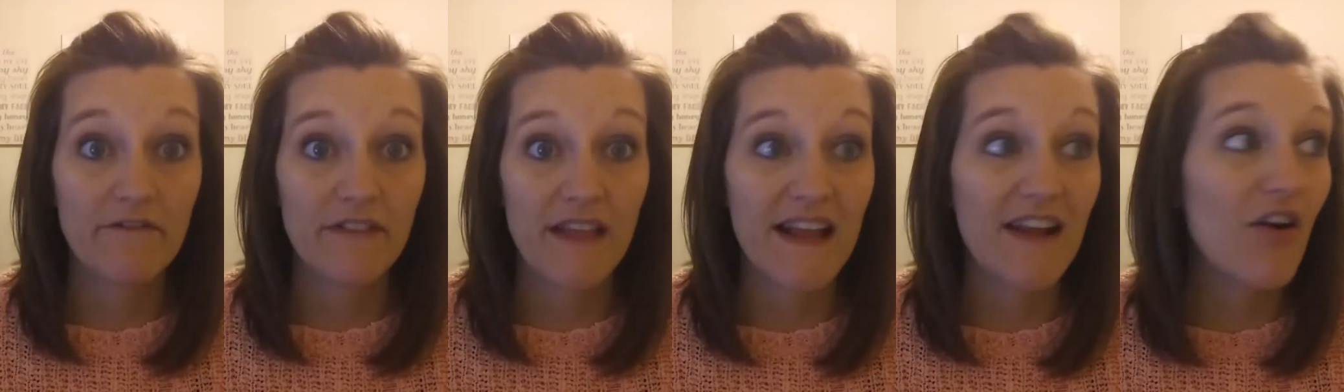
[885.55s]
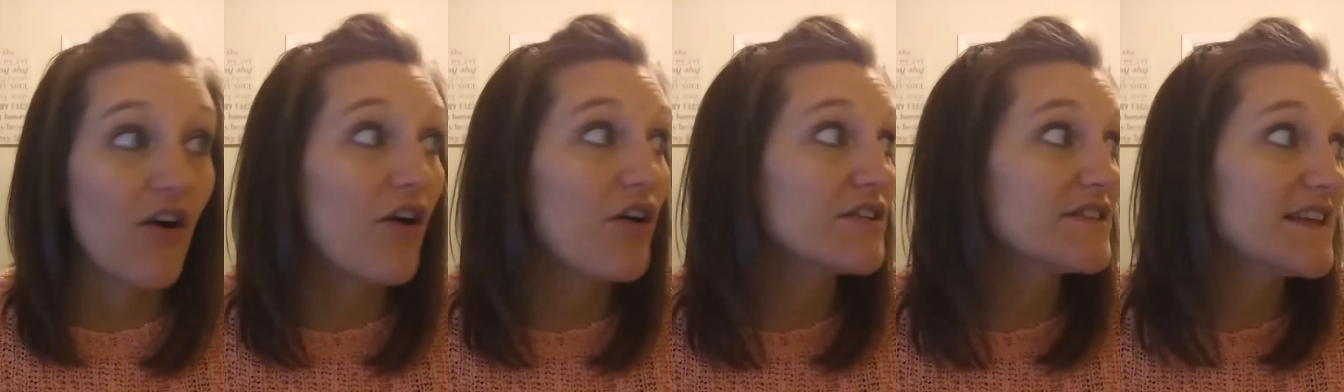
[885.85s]
Like
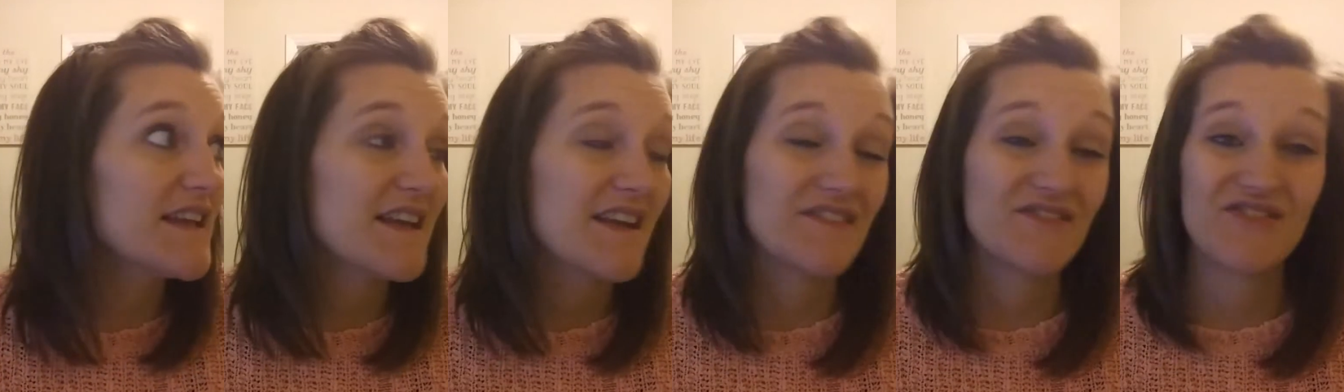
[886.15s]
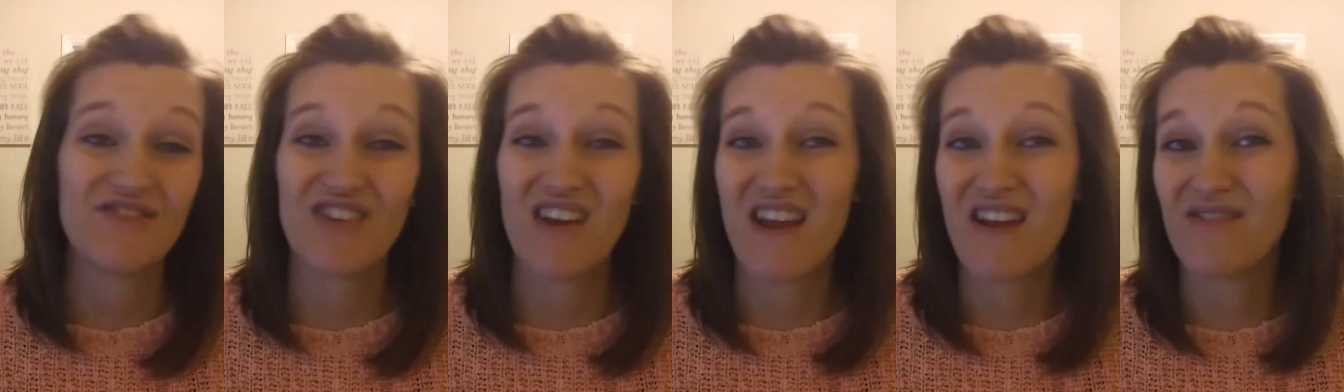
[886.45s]
all day
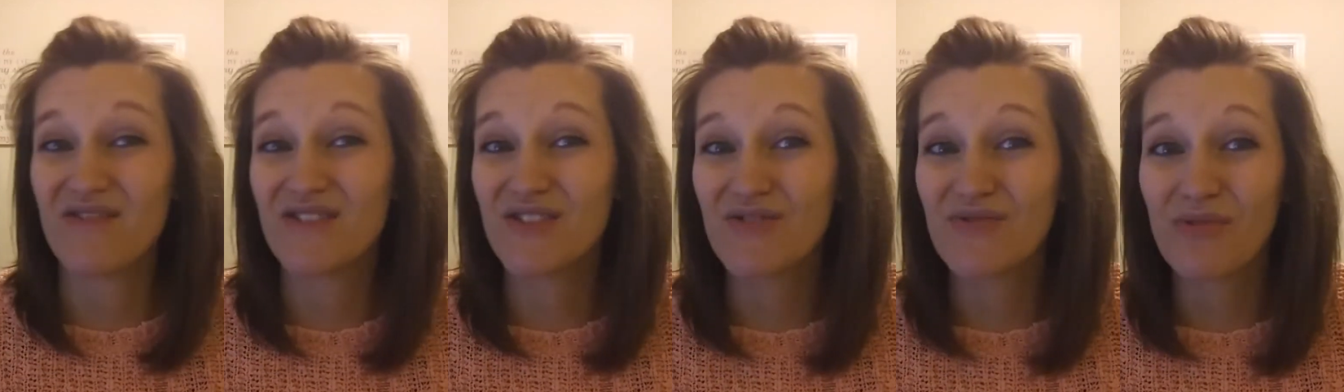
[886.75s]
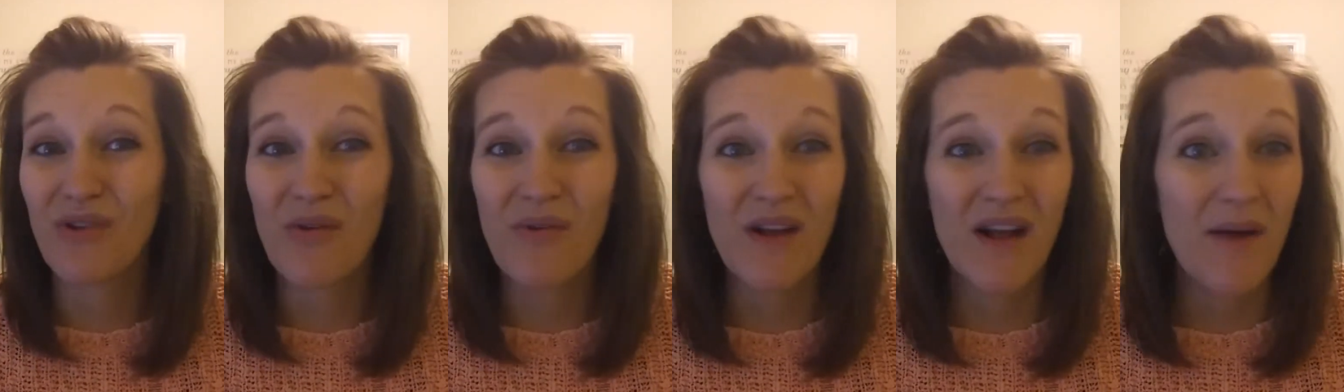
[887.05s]
yesterday, I was
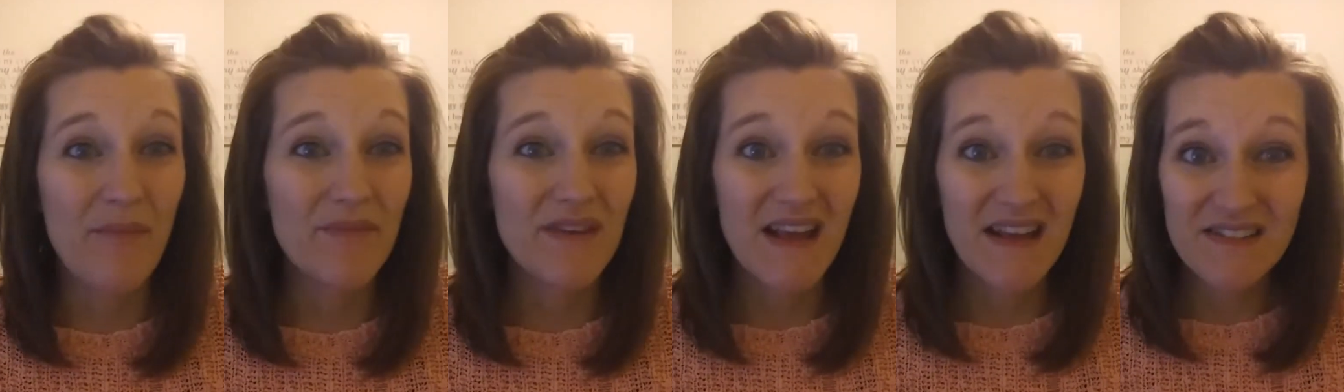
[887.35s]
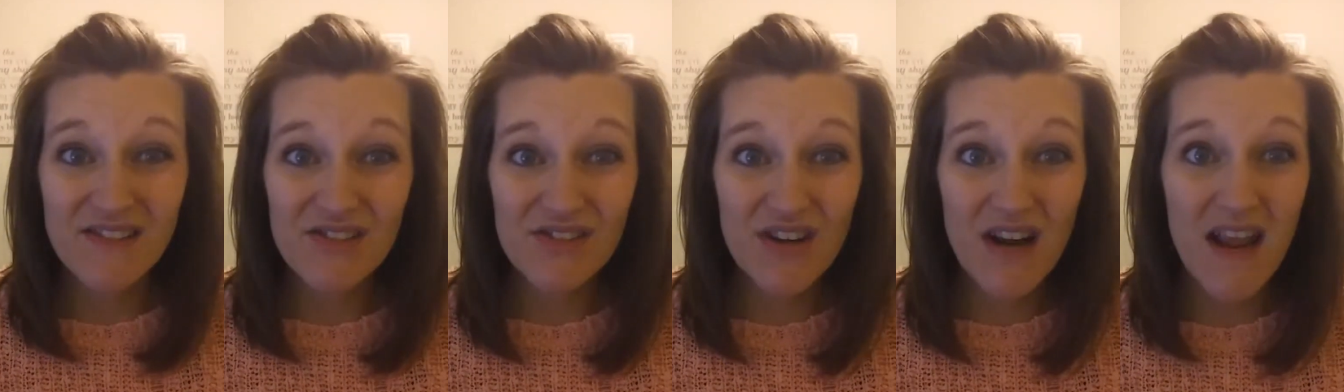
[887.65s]
throwing up
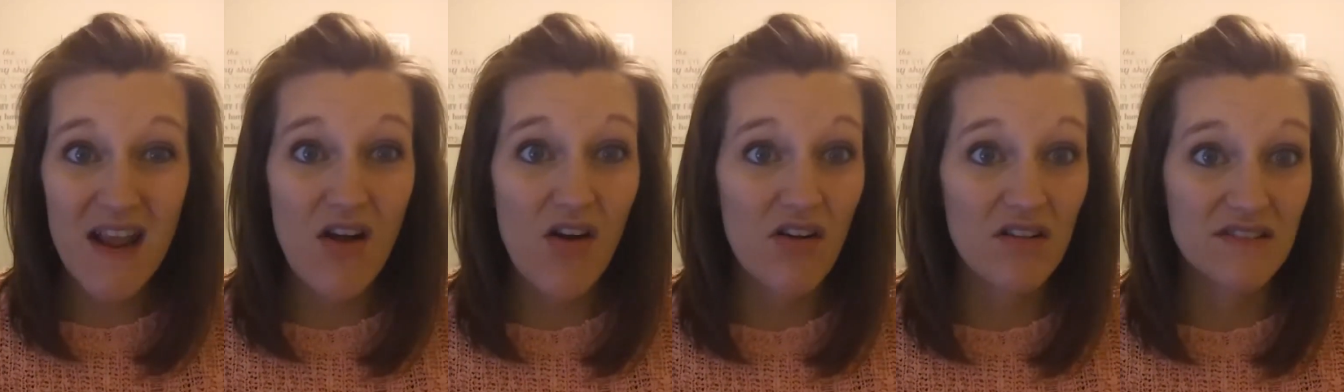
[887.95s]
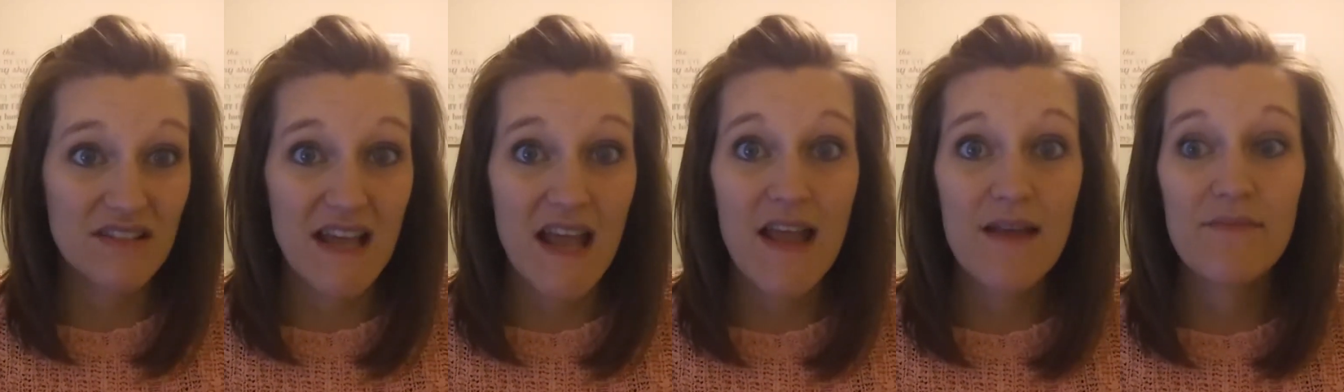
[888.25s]
yesterday all
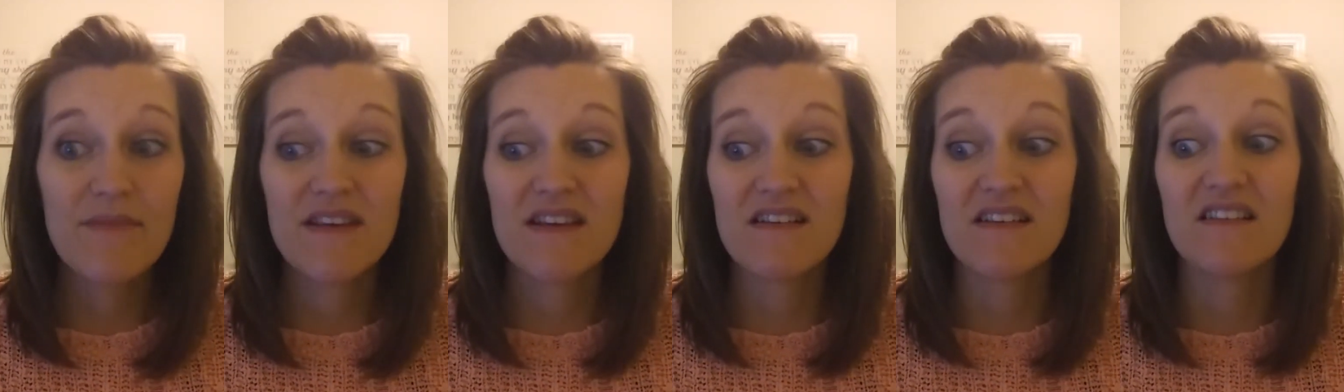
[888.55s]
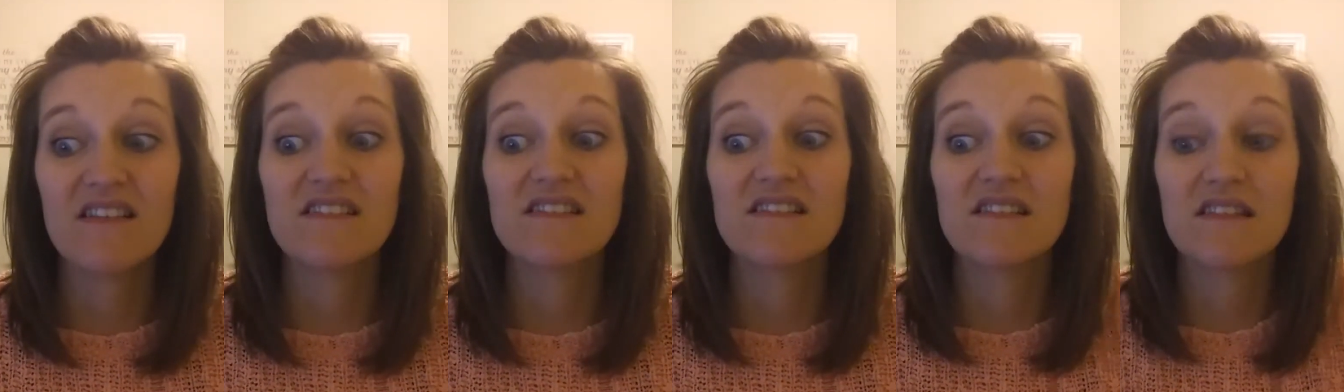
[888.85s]
day
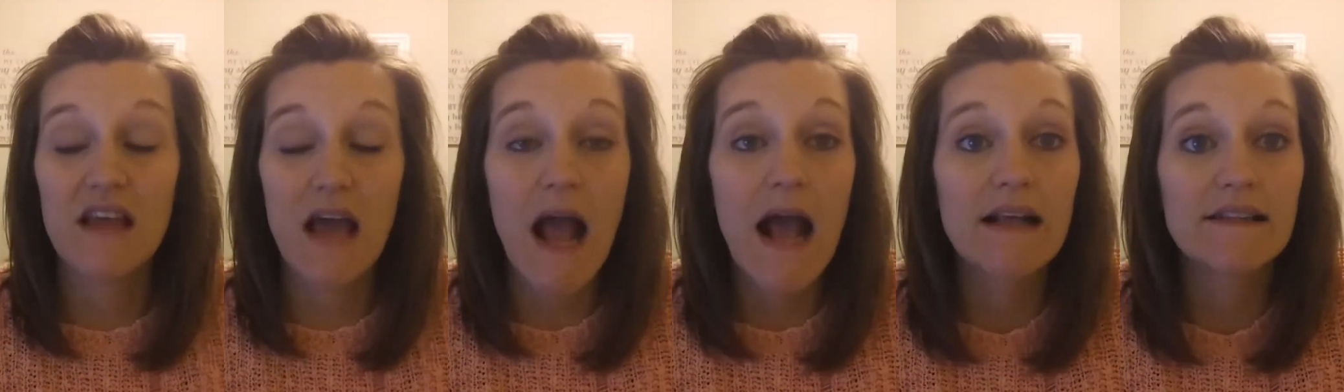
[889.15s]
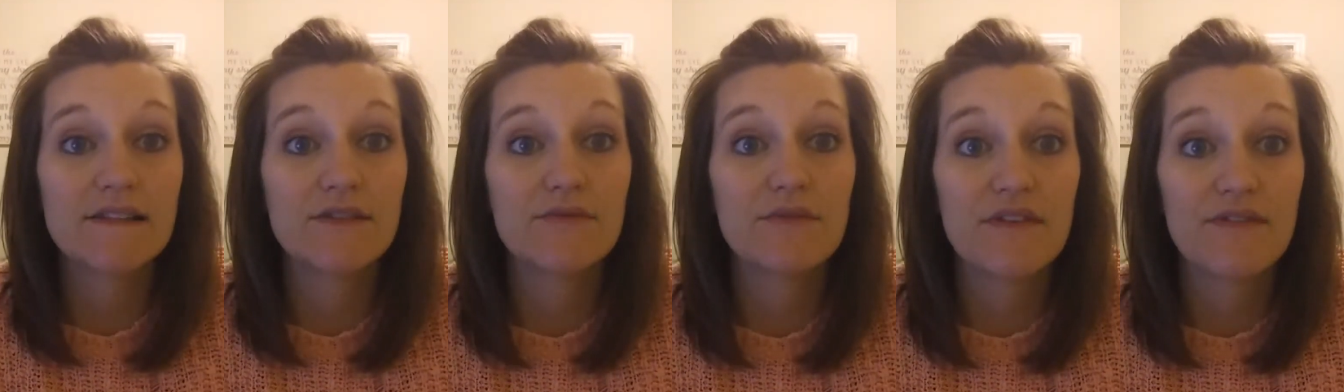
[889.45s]
because the
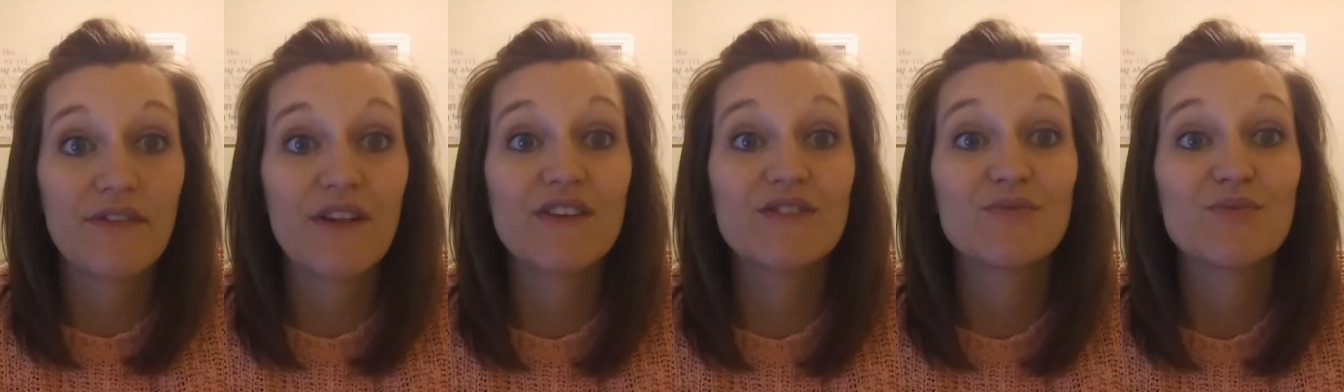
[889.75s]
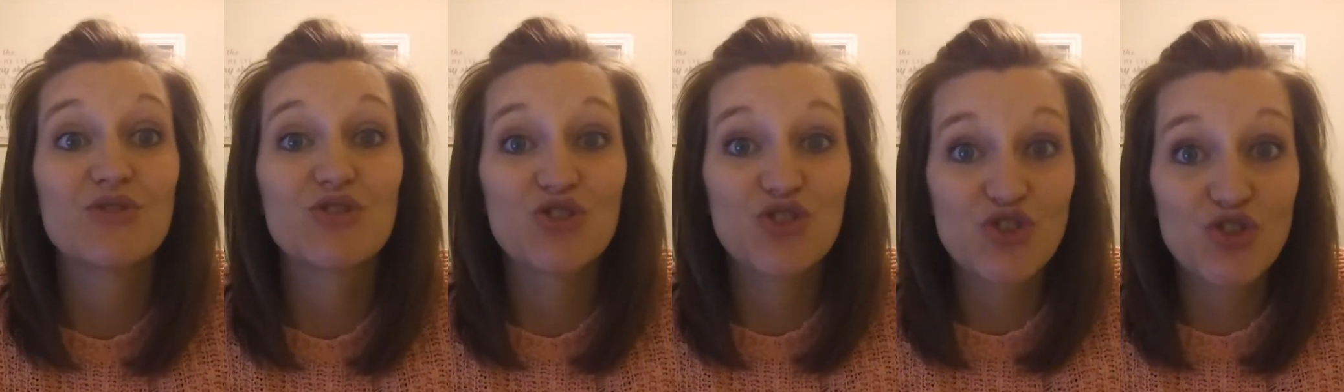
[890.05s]
acid reflux
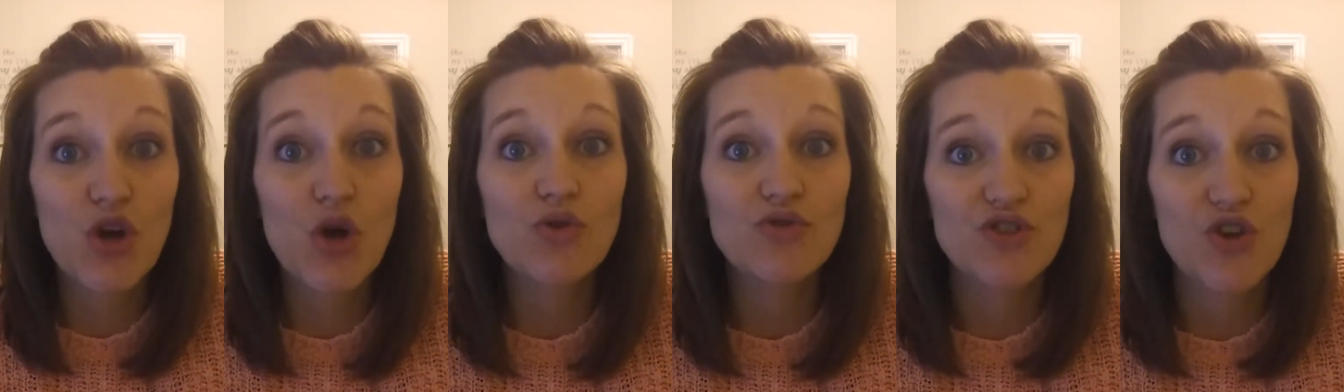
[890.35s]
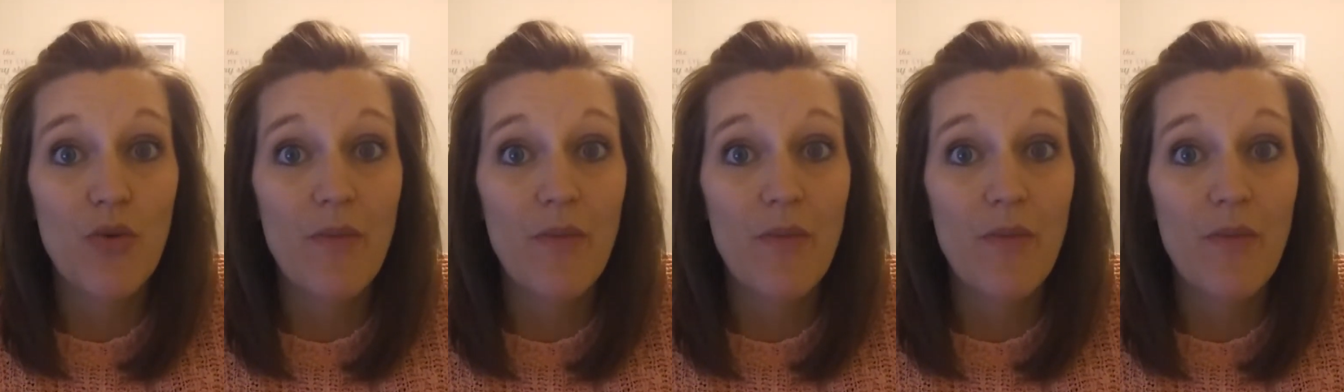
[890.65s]
was so